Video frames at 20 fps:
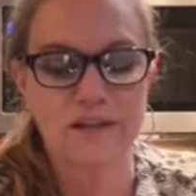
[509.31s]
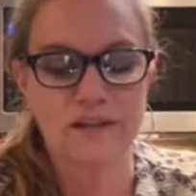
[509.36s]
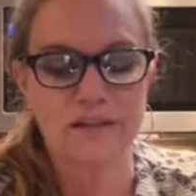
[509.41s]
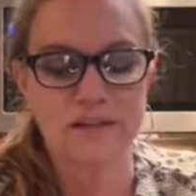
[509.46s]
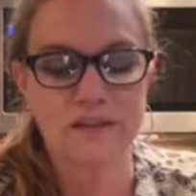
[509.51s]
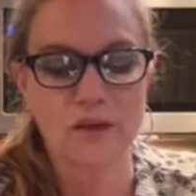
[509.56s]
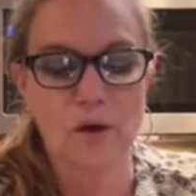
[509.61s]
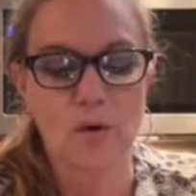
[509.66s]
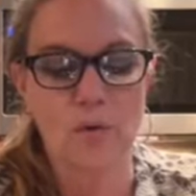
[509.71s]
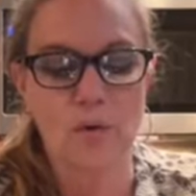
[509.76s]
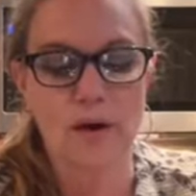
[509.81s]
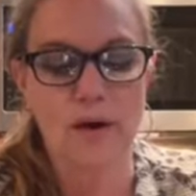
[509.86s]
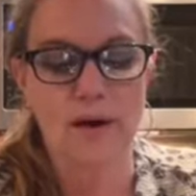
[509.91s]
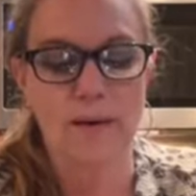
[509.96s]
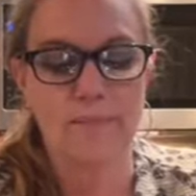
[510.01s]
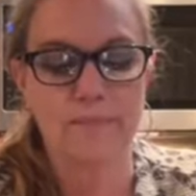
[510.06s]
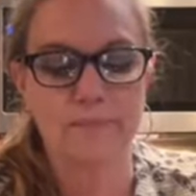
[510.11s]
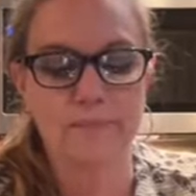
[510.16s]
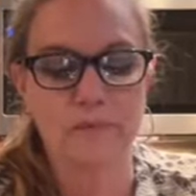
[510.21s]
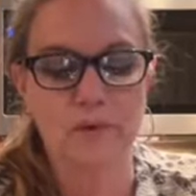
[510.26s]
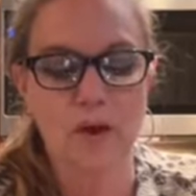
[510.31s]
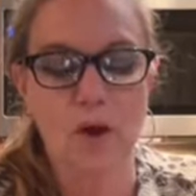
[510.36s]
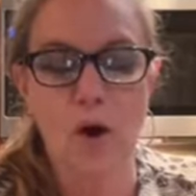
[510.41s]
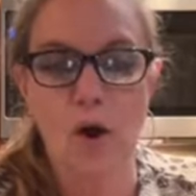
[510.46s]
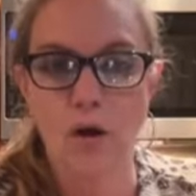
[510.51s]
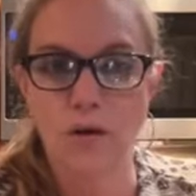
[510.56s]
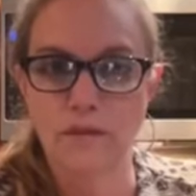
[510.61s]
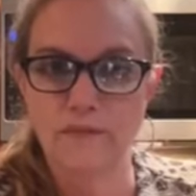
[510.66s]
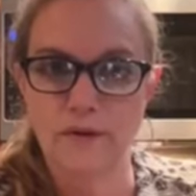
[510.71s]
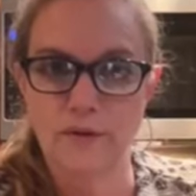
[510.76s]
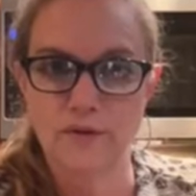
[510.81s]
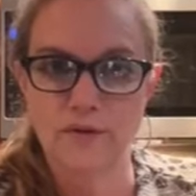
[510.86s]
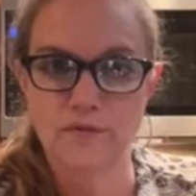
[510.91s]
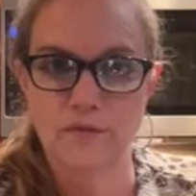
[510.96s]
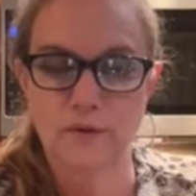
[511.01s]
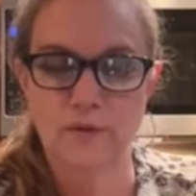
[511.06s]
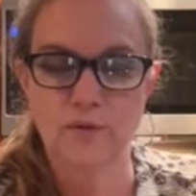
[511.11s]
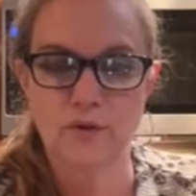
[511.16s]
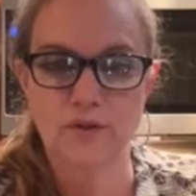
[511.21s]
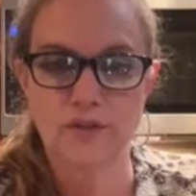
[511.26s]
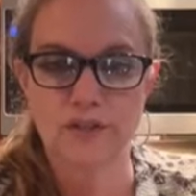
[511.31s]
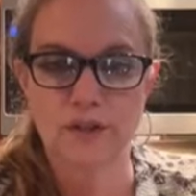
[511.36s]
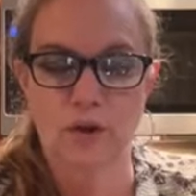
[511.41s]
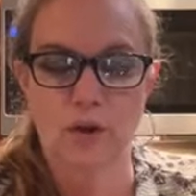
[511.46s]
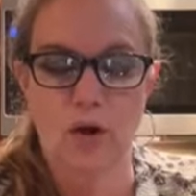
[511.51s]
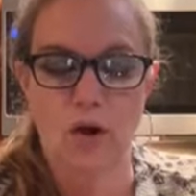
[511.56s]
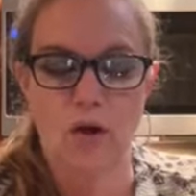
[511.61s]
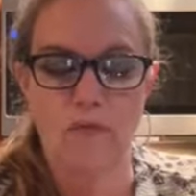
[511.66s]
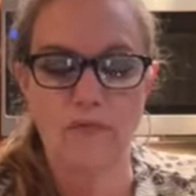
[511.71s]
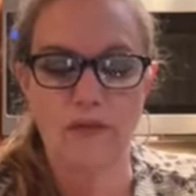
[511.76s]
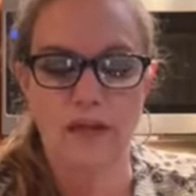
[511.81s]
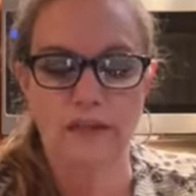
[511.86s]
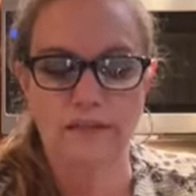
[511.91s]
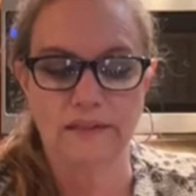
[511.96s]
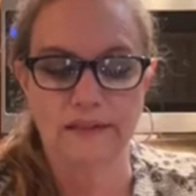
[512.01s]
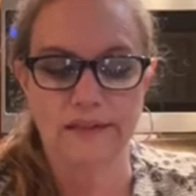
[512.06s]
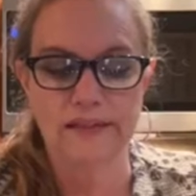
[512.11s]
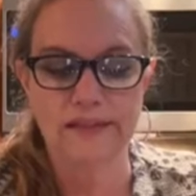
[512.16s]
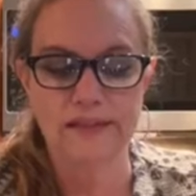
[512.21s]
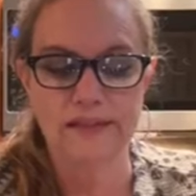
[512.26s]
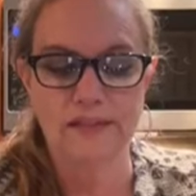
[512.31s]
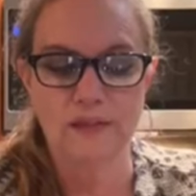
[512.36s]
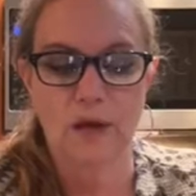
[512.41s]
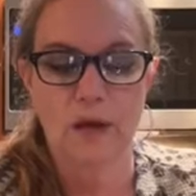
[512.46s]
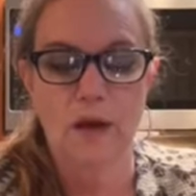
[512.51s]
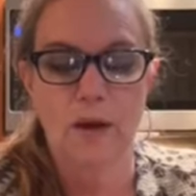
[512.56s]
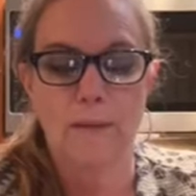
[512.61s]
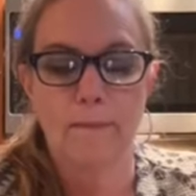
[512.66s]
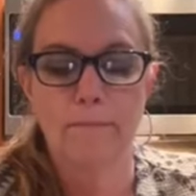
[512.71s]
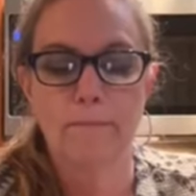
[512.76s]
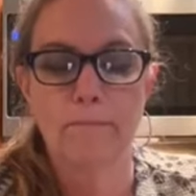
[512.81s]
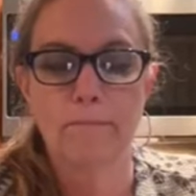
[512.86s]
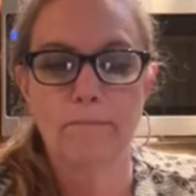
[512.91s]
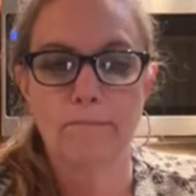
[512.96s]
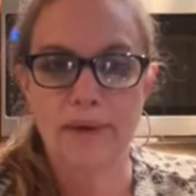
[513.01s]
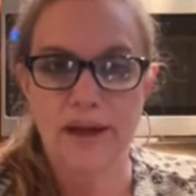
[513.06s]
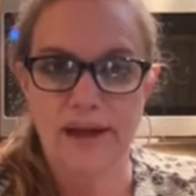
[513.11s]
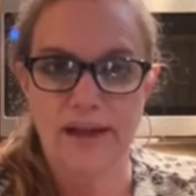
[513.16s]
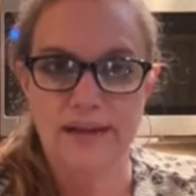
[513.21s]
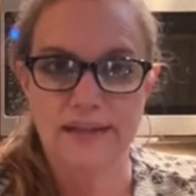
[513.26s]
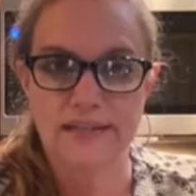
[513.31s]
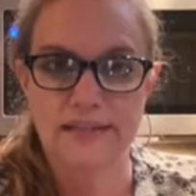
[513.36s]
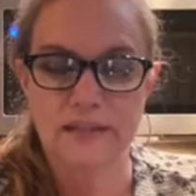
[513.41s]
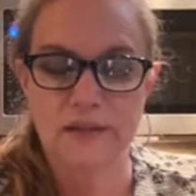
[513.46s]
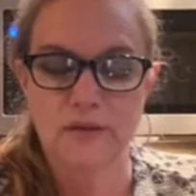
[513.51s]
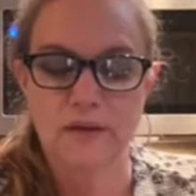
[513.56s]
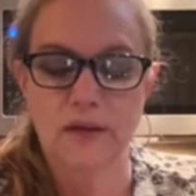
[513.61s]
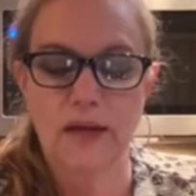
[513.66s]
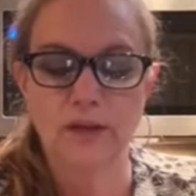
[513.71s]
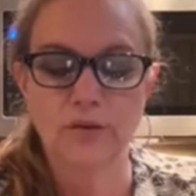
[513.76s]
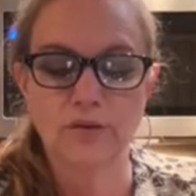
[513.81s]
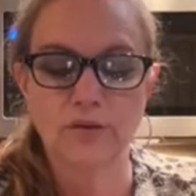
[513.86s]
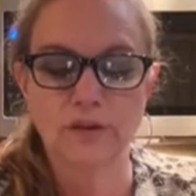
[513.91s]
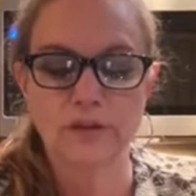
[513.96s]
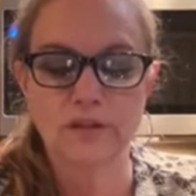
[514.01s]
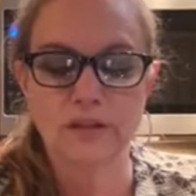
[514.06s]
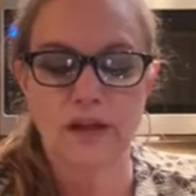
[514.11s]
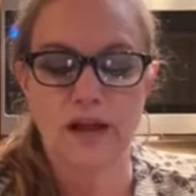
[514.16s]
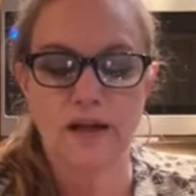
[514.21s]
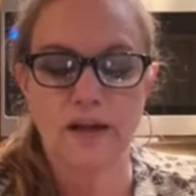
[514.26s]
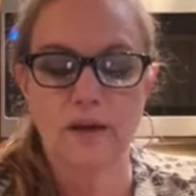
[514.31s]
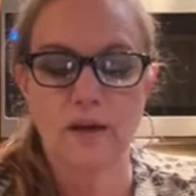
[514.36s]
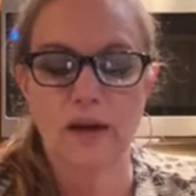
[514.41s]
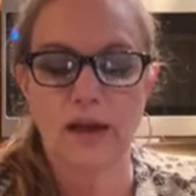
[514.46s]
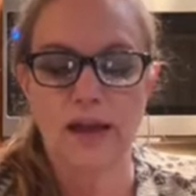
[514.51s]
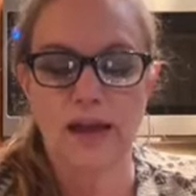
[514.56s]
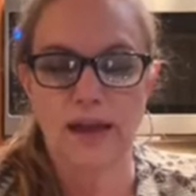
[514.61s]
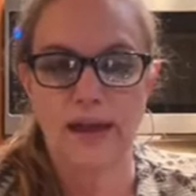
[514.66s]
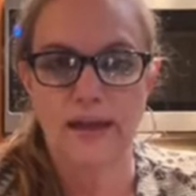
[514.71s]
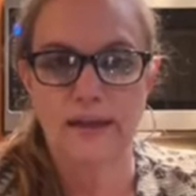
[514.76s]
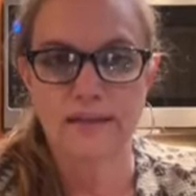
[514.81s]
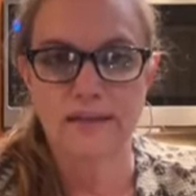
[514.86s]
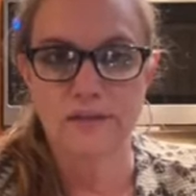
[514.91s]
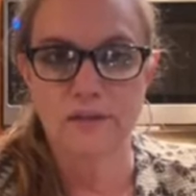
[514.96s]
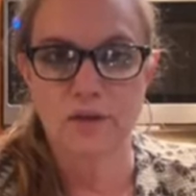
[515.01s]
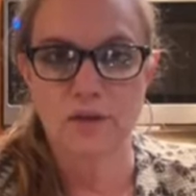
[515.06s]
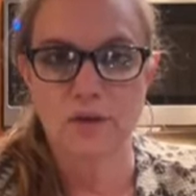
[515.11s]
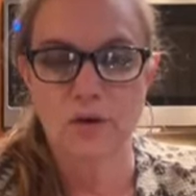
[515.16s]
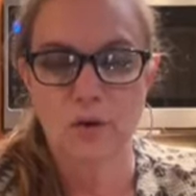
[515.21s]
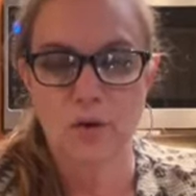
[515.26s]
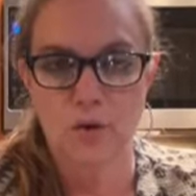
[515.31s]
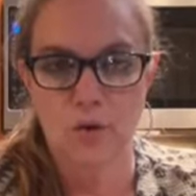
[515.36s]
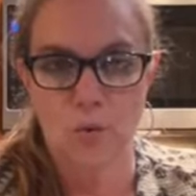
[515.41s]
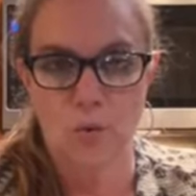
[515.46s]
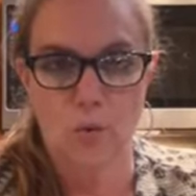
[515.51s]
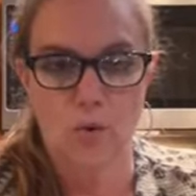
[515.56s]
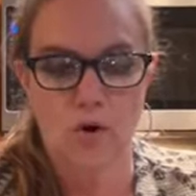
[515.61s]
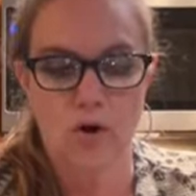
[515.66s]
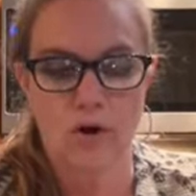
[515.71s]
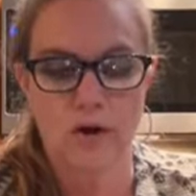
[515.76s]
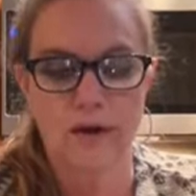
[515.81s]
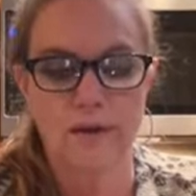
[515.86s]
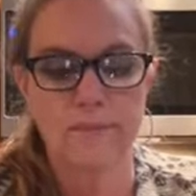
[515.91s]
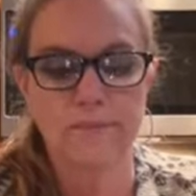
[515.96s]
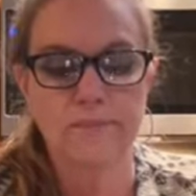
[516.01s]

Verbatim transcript: So all of those foods are still on that list, but it looks like eggs, corn,